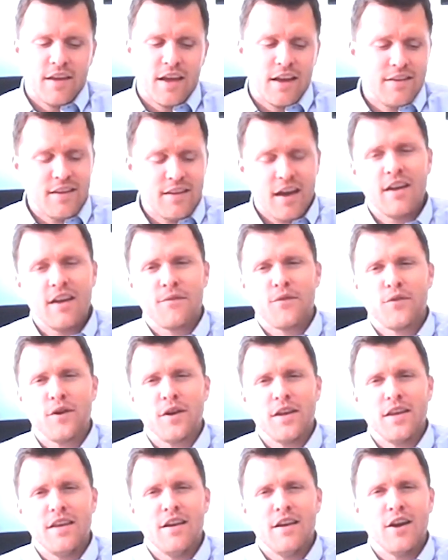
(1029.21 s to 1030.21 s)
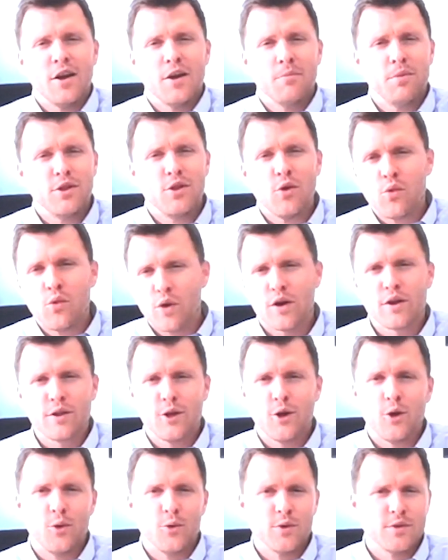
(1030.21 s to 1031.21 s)
had done it for a year, but the
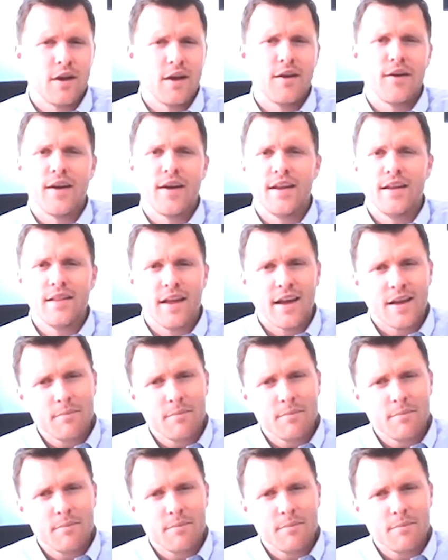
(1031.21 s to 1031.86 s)
workload was already I